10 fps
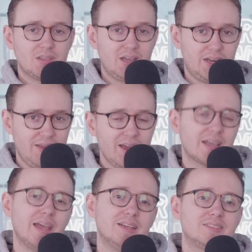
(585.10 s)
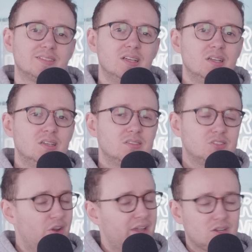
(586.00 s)
And in that case,
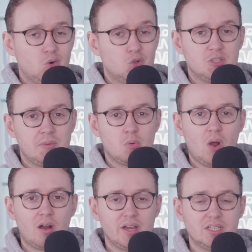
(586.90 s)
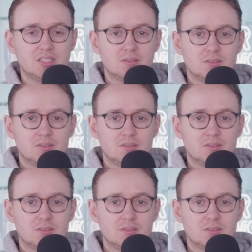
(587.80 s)
Sunak ought to be worried.